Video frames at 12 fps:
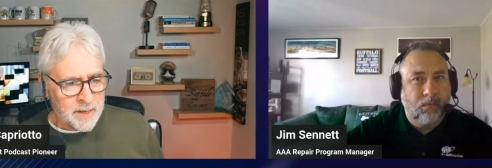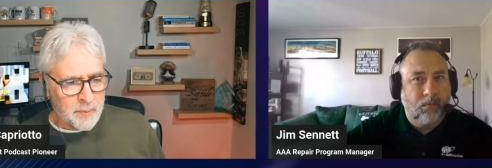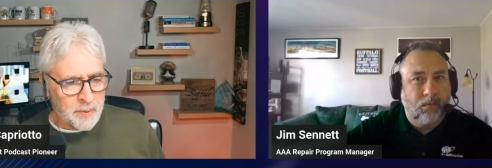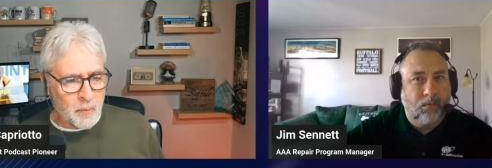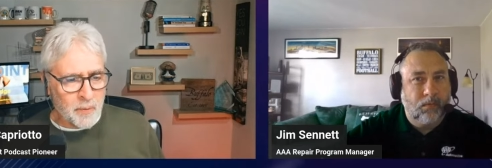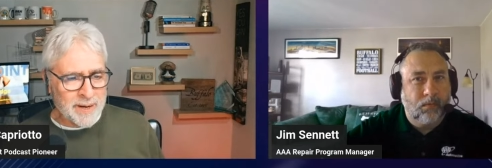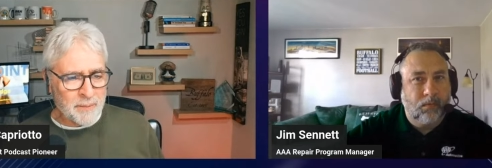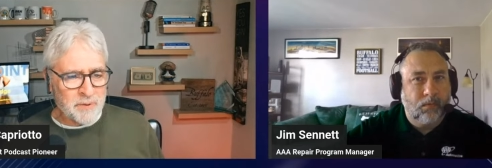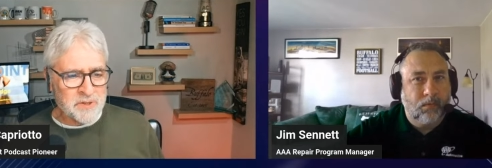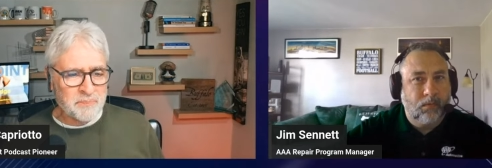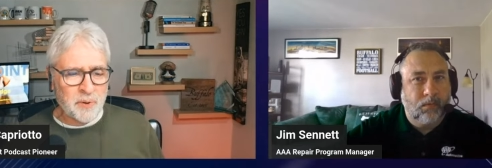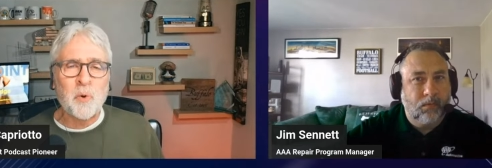Speaker 1: But what I was
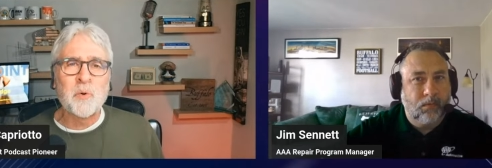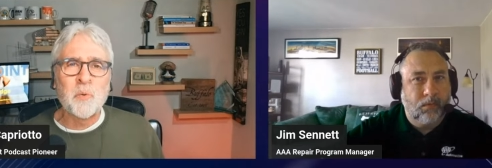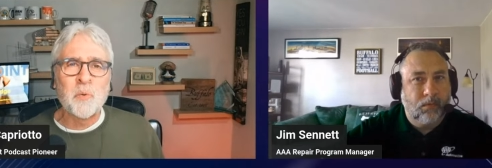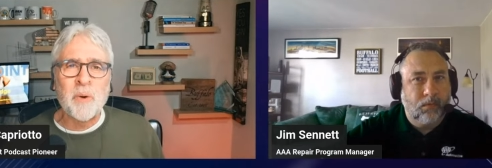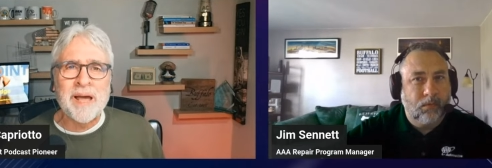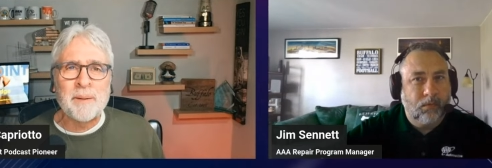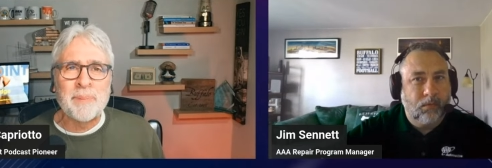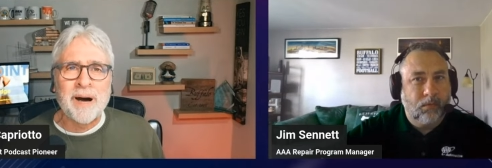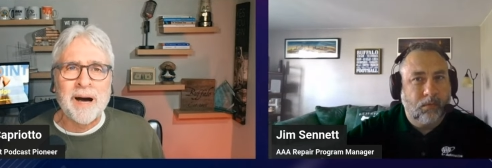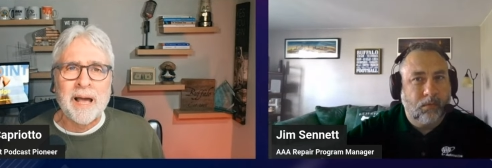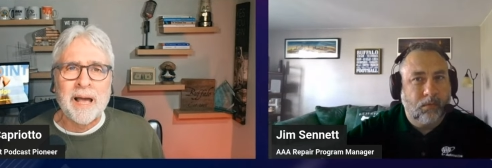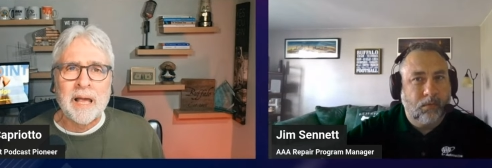blown away
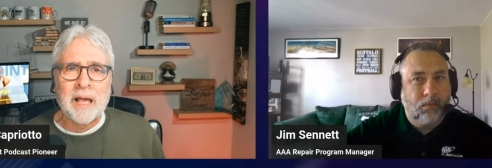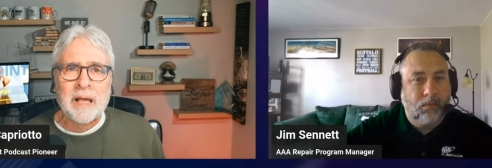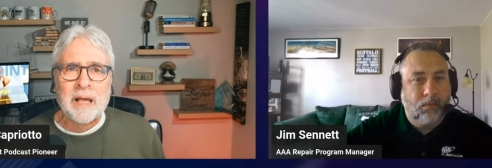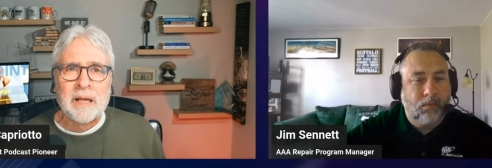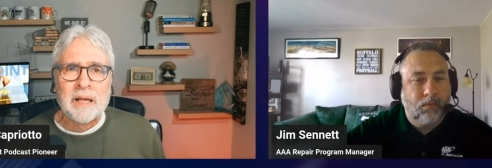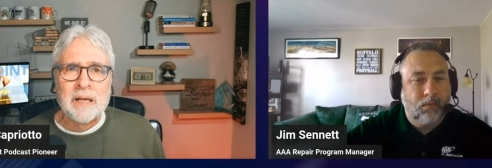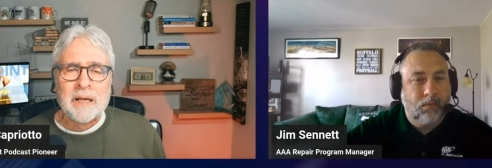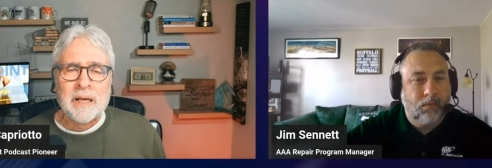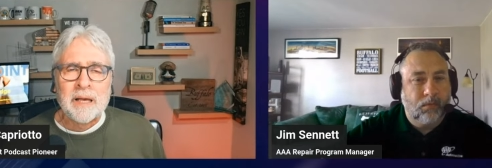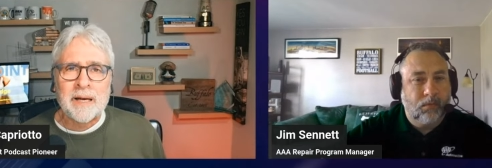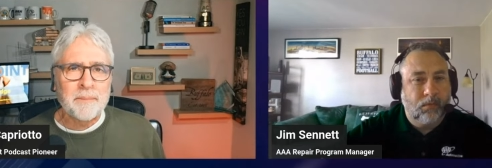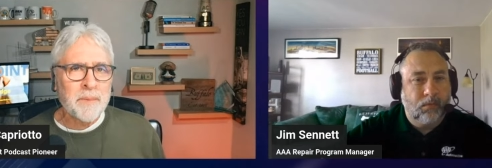by,
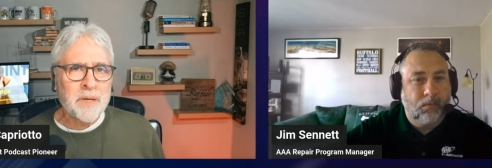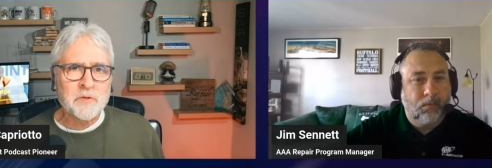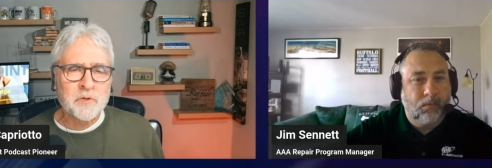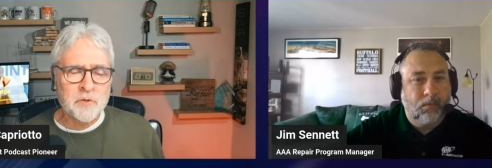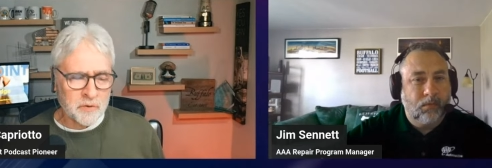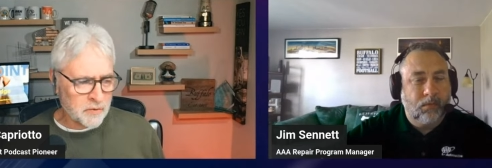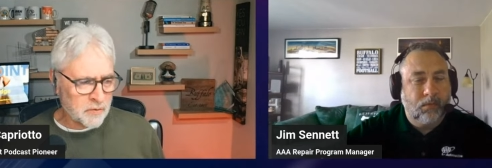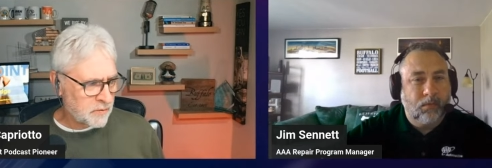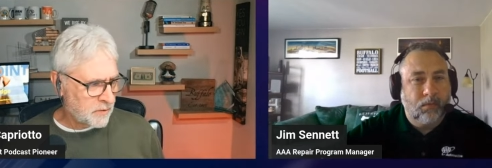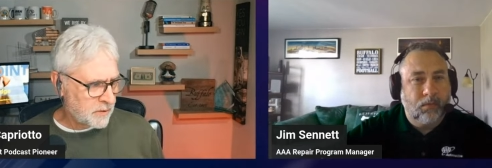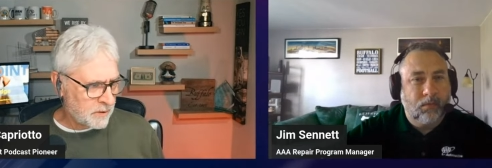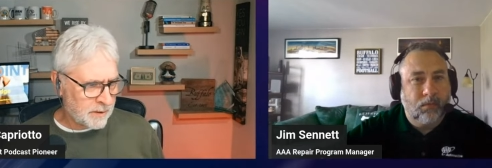and I'm not sure
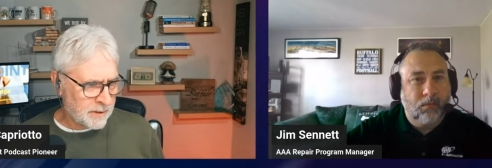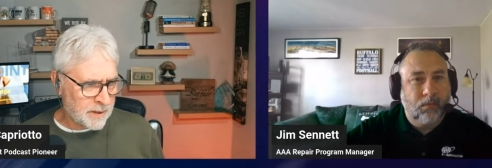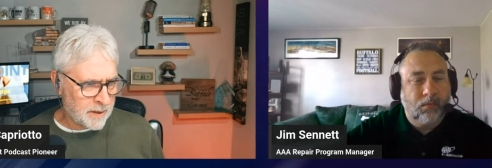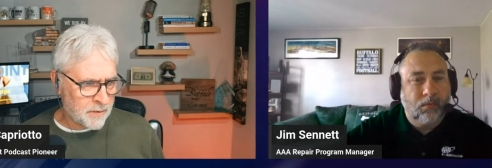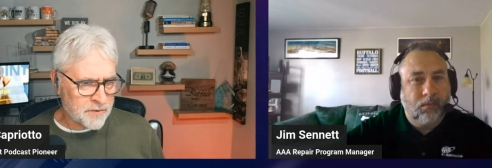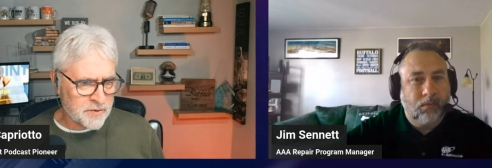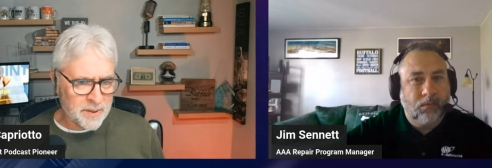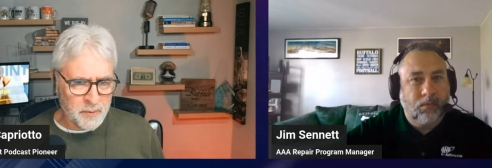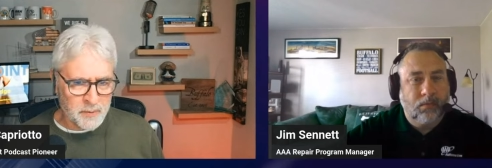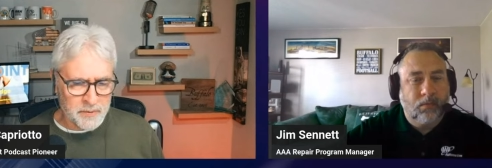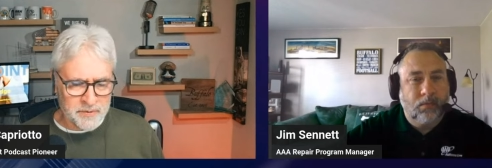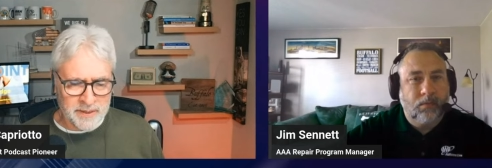our shop
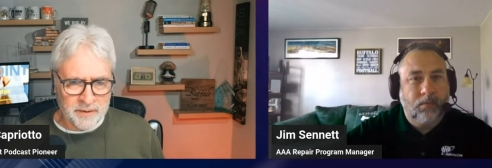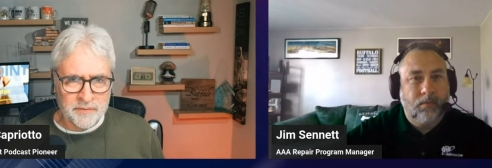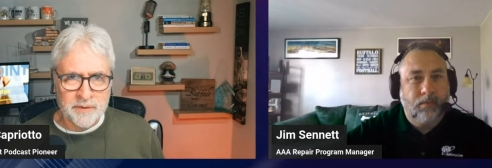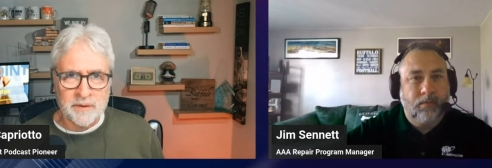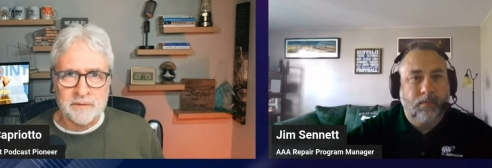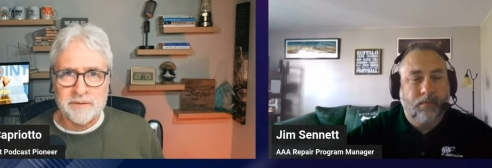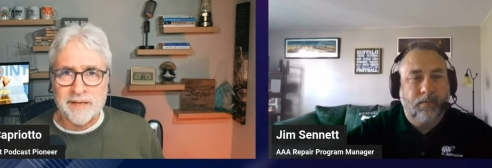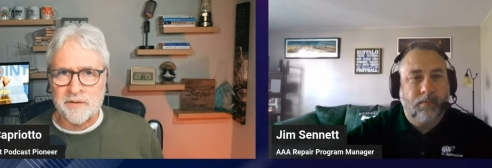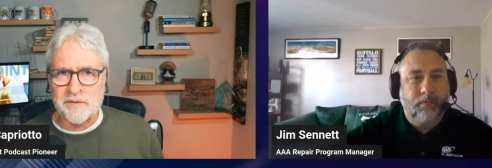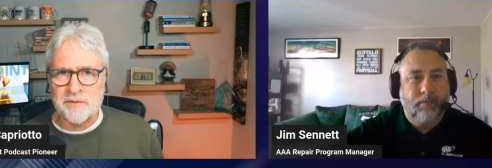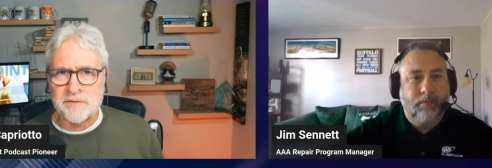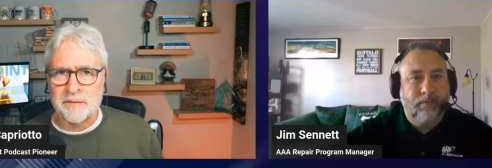owners out there,
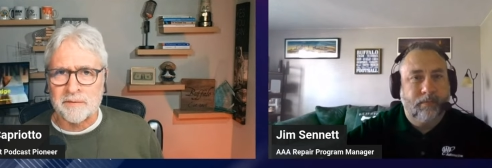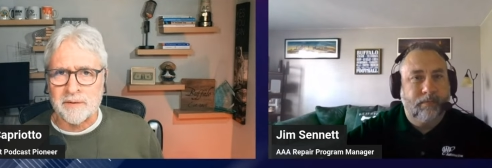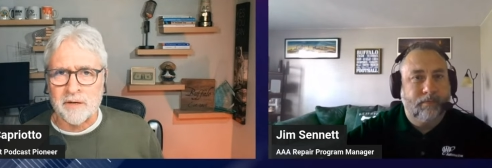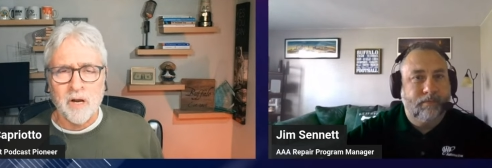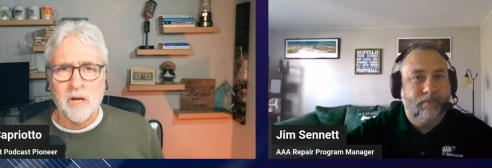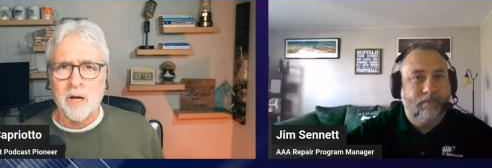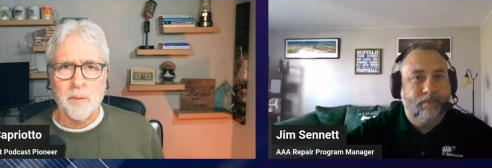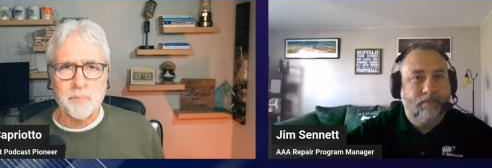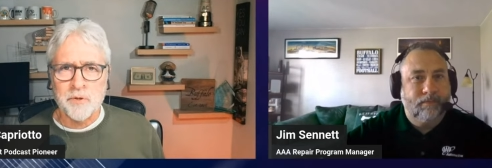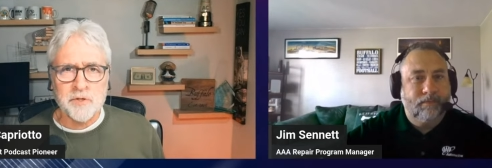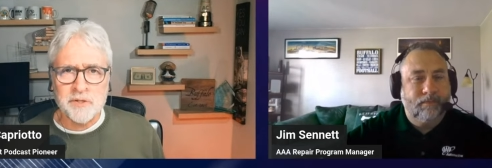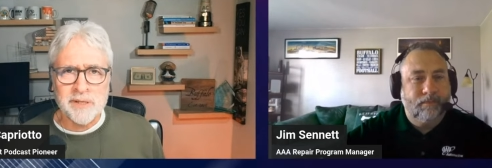technicians out there,
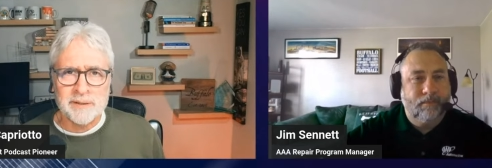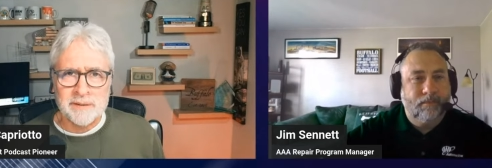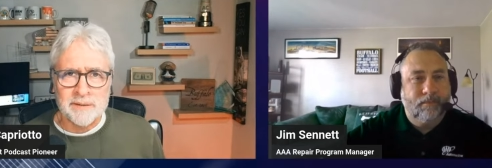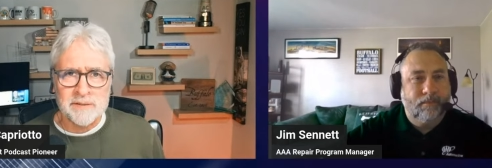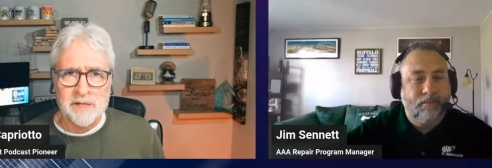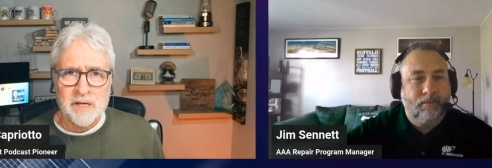appreciate this,